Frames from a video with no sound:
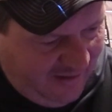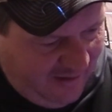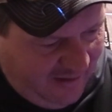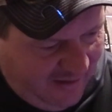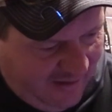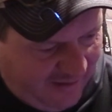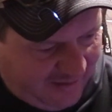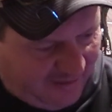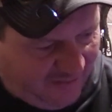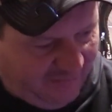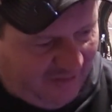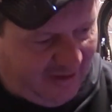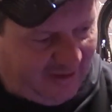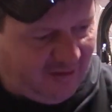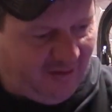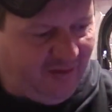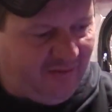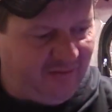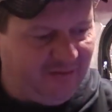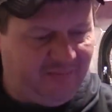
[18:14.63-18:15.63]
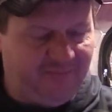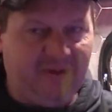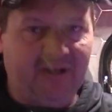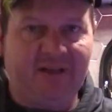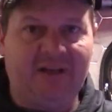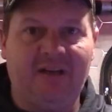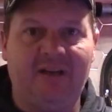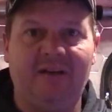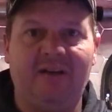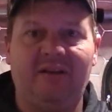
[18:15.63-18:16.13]
That's the way it goes,
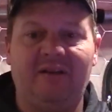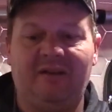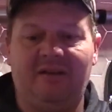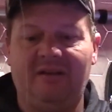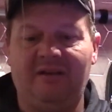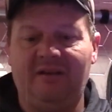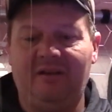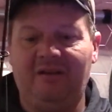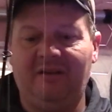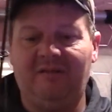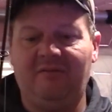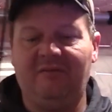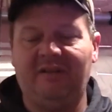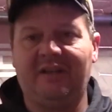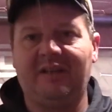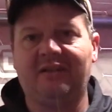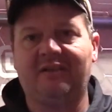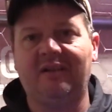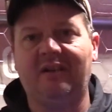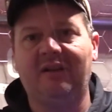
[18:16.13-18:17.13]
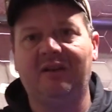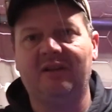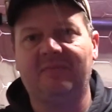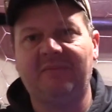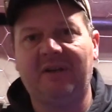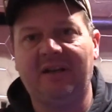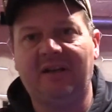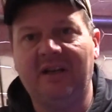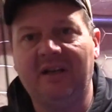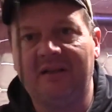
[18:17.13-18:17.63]
but, you know, like I said, here's
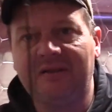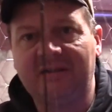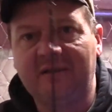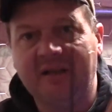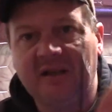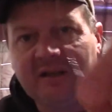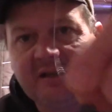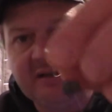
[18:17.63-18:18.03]
my dead stick.